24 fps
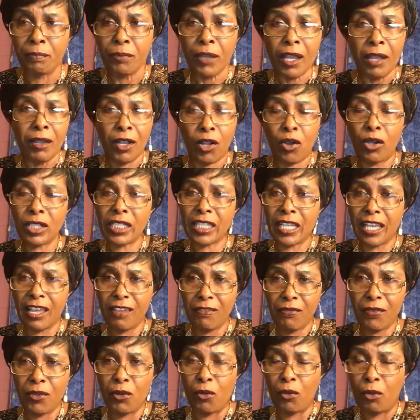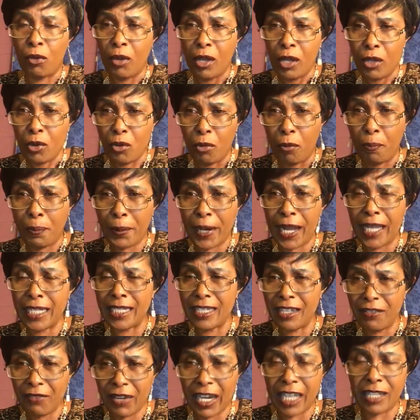Because if you pray
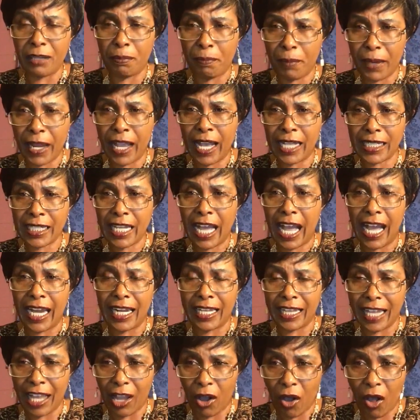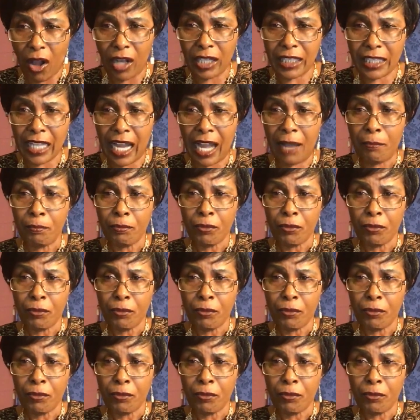different prayers and the altar